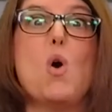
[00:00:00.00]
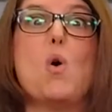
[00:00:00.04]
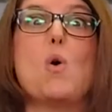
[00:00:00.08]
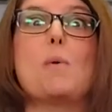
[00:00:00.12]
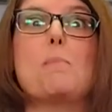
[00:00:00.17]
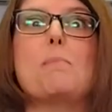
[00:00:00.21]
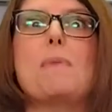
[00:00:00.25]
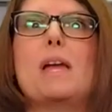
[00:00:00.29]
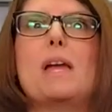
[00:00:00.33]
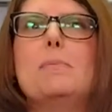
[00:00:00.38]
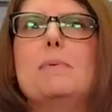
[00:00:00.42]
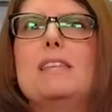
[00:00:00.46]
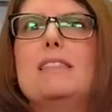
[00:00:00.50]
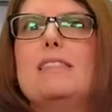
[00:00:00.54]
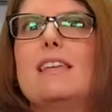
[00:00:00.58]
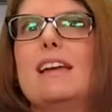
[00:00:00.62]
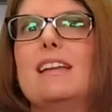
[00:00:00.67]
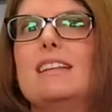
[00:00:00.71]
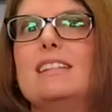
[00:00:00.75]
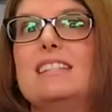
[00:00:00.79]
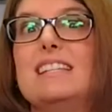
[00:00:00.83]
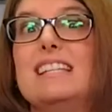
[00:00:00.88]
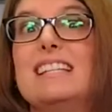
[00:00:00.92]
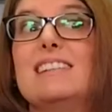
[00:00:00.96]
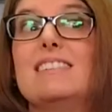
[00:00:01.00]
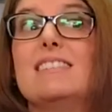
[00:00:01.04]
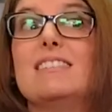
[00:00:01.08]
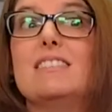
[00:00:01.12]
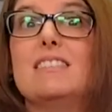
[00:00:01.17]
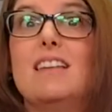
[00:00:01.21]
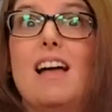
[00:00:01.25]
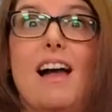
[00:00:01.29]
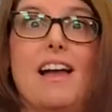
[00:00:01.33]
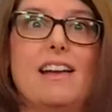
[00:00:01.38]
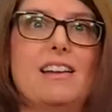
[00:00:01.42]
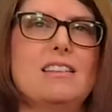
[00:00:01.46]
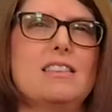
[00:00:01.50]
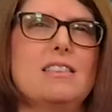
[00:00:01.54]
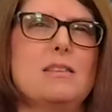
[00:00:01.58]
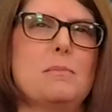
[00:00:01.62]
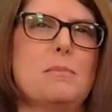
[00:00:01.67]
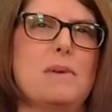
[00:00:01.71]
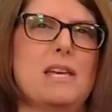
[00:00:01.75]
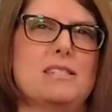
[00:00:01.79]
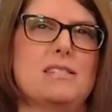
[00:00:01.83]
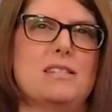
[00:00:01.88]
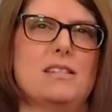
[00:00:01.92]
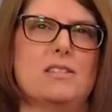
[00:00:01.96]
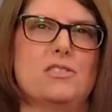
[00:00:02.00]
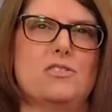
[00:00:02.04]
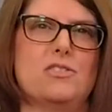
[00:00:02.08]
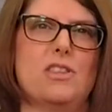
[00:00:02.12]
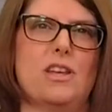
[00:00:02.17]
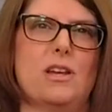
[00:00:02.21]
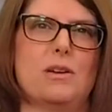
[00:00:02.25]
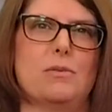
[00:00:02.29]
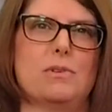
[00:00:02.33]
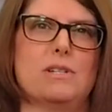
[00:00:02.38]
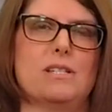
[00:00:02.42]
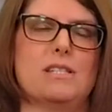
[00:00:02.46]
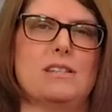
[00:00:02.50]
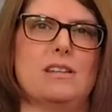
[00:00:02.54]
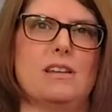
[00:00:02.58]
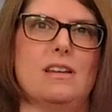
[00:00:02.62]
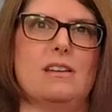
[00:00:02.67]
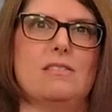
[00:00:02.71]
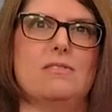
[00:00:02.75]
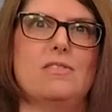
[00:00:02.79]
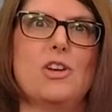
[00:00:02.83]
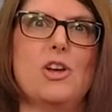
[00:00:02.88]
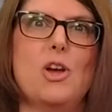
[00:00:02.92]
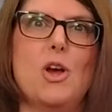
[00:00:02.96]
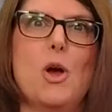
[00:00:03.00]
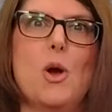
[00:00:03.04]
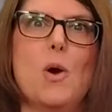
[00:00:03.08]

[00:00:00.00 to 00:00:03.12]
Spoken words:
or maybe they didn't like the message they received?